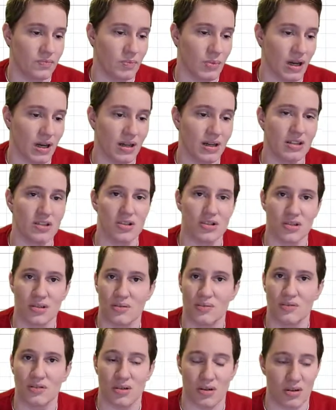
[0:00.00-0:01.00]
But it
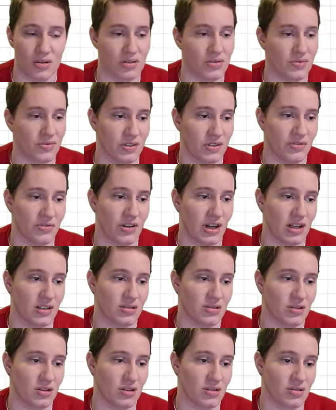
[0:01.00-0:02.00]
should start to feel
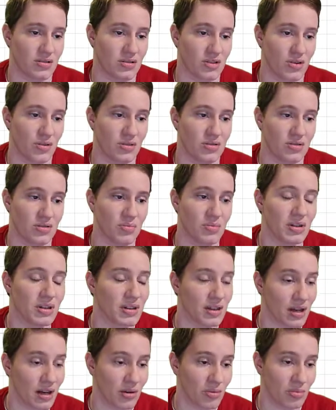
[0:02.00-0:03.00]
faster. So
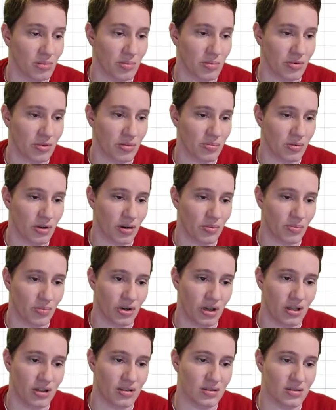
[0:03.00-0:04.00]
assuming that I remembered the problem
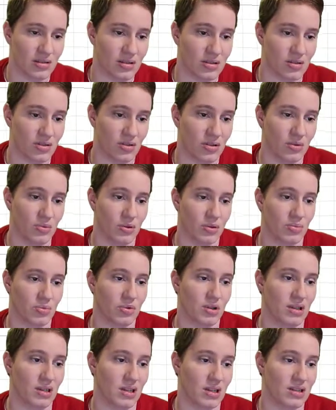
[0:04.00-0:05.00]
right, this is
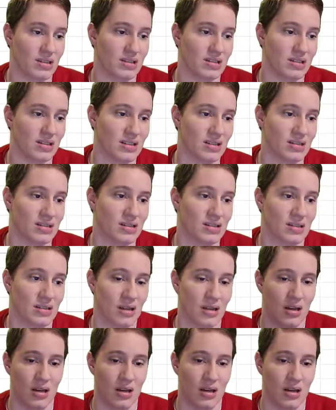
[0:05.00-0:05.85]
31.96.